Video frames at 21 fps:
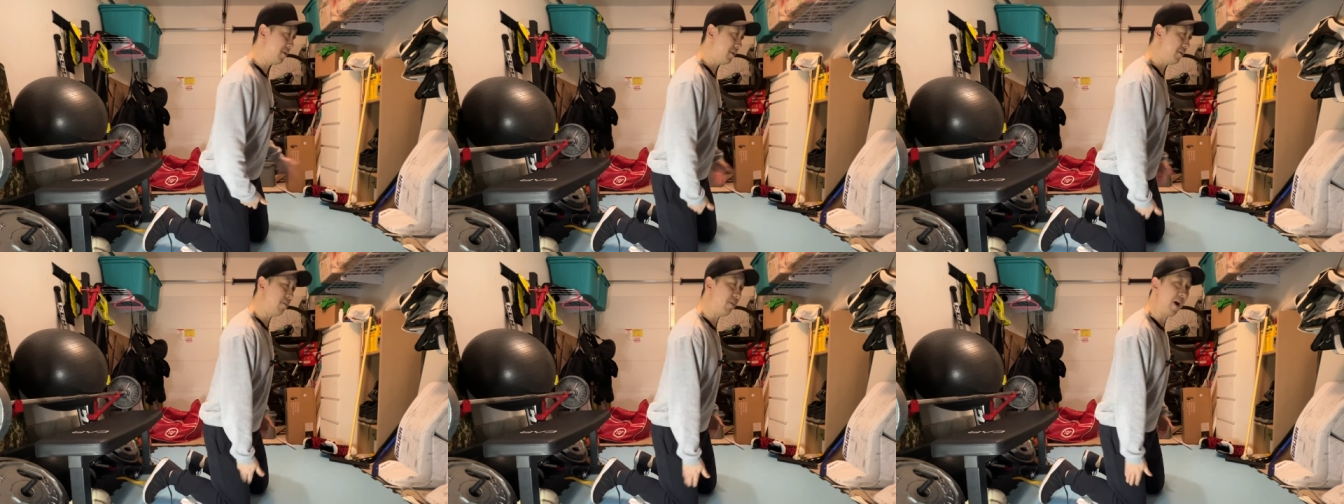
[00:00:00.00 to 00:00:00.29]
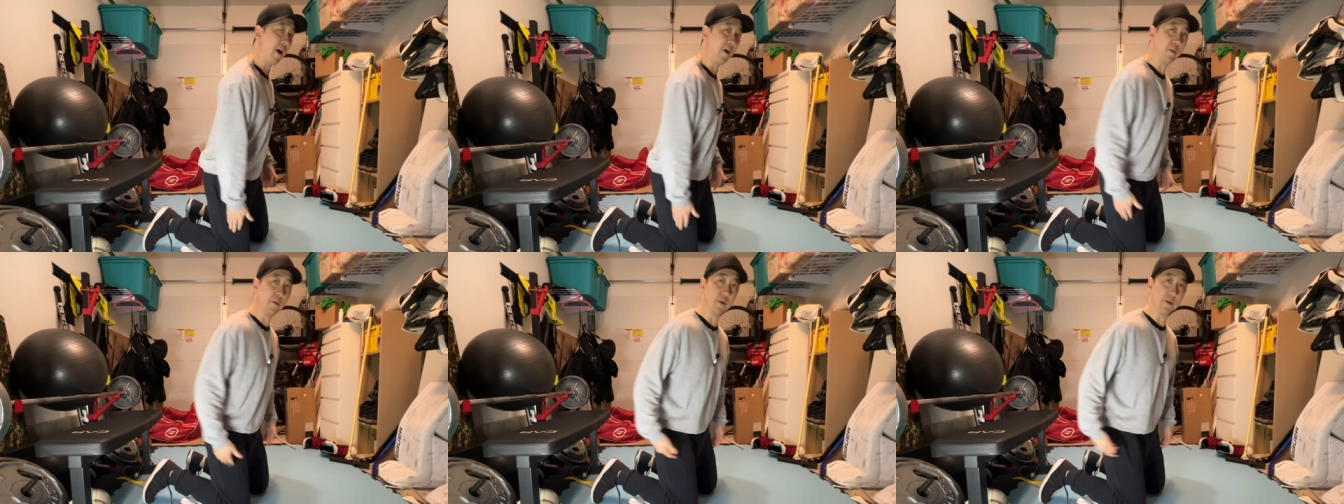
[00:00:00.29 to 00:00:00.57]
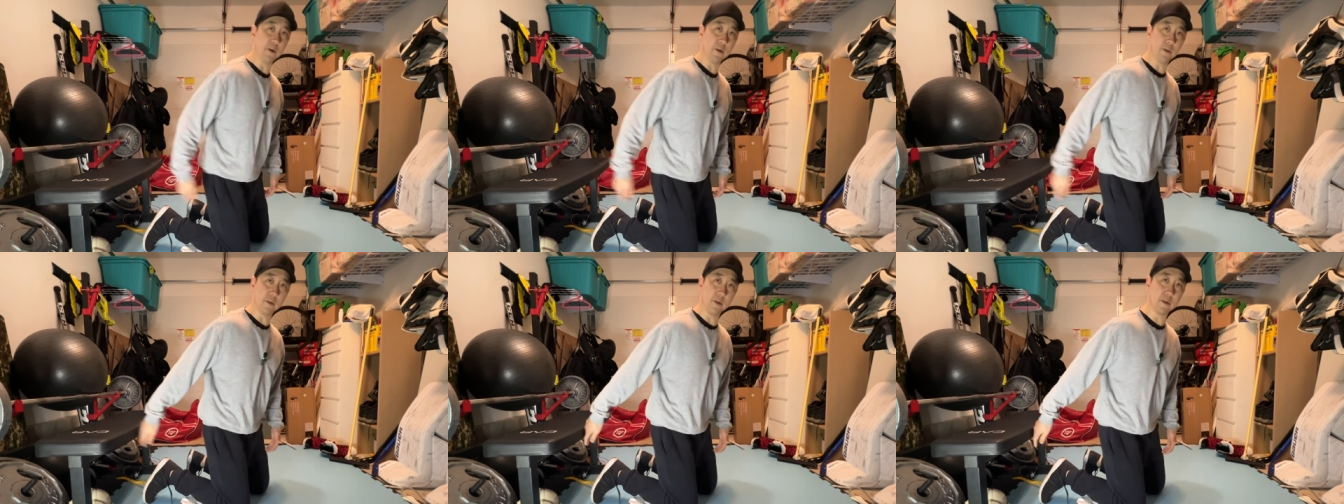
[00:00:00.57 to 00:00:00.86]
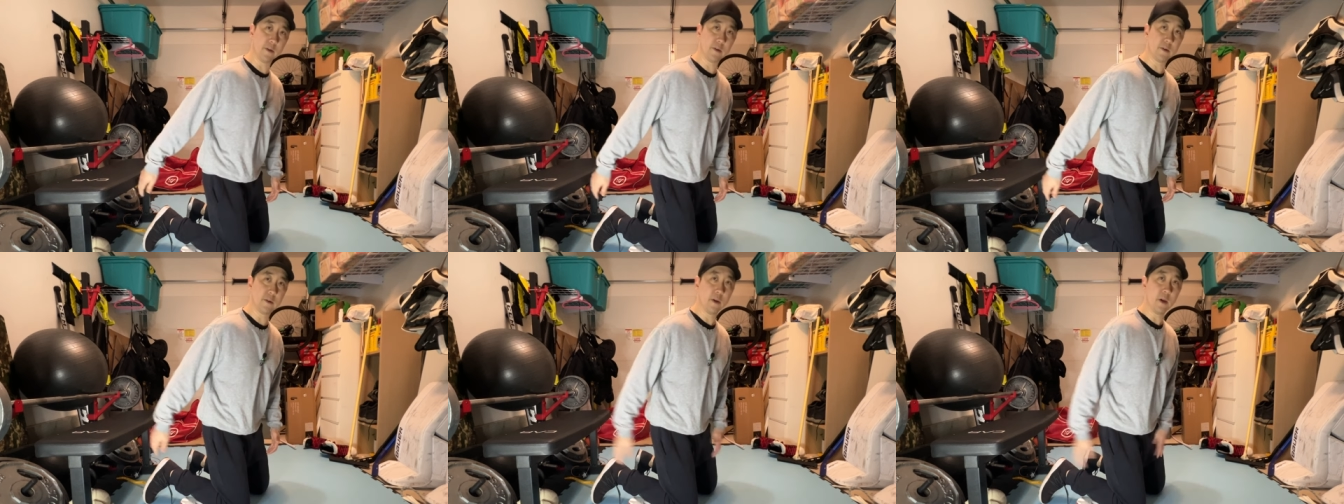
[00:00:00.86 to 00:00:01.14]
is why we're doing
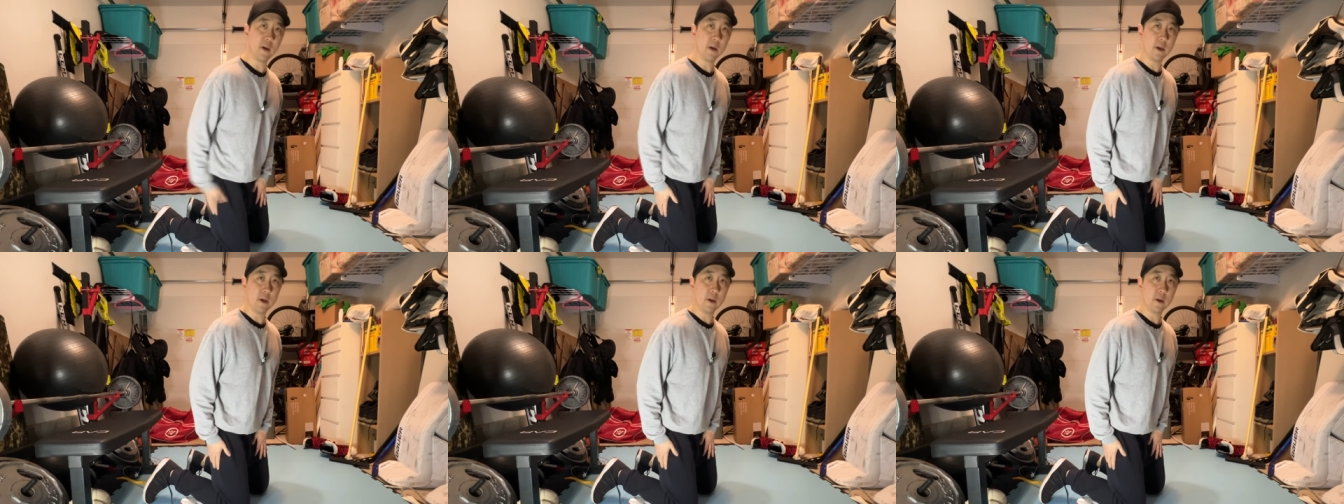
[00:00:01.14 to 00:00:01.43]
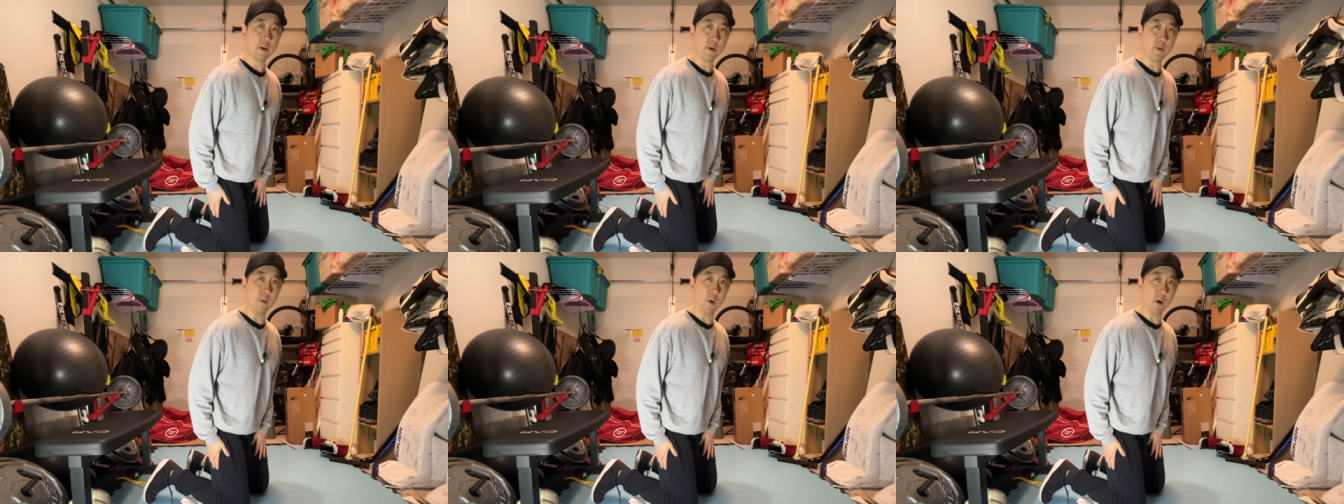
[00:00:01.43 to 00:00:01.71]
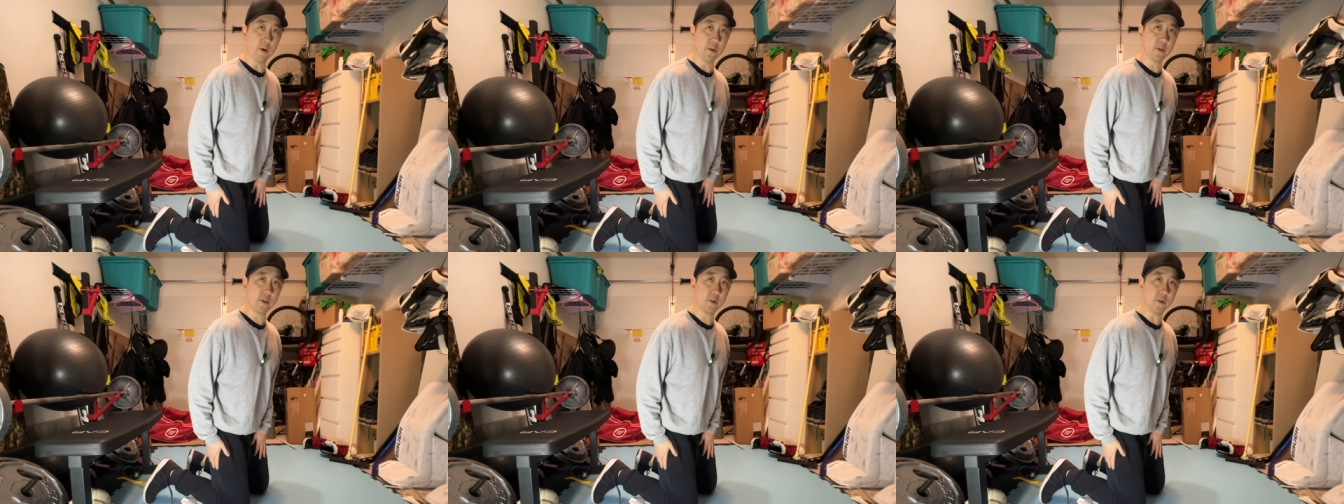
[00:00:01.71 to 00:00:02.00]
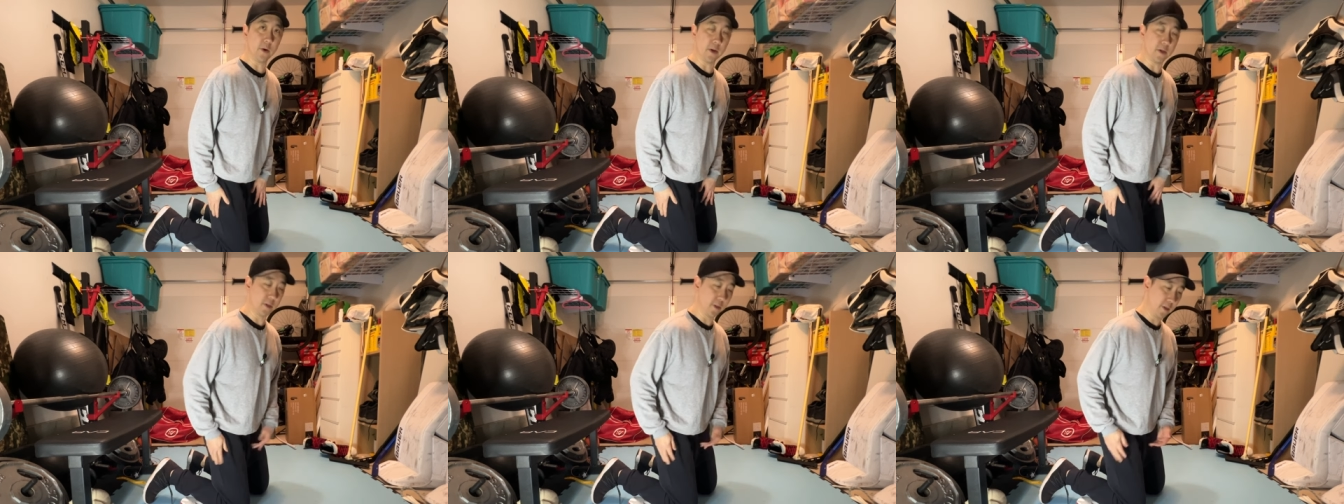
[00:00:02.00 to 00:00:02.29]
this quad
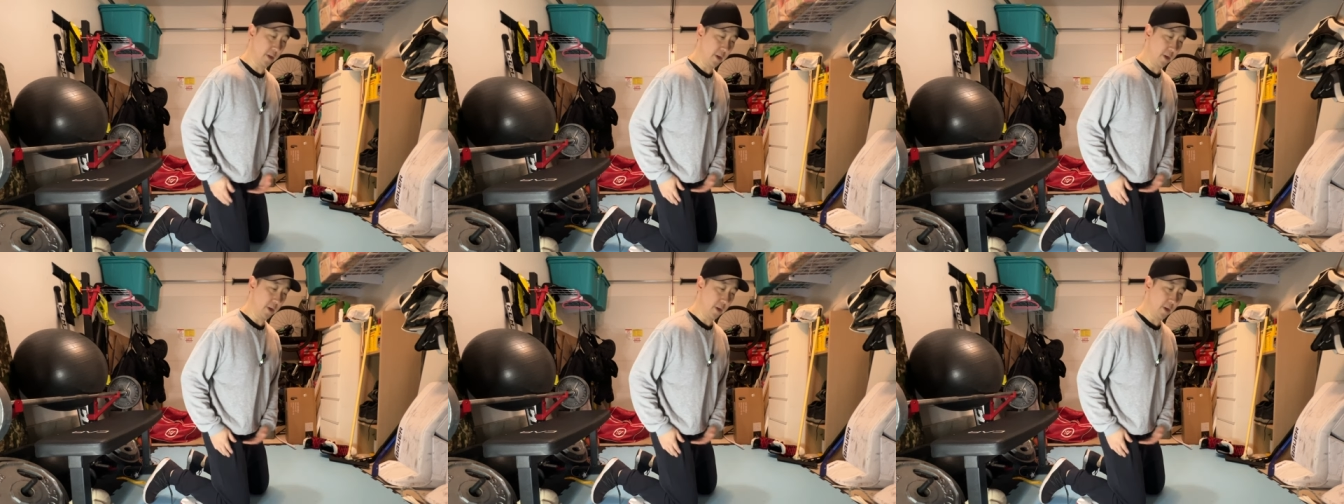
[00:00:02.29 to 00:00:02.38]
stretch,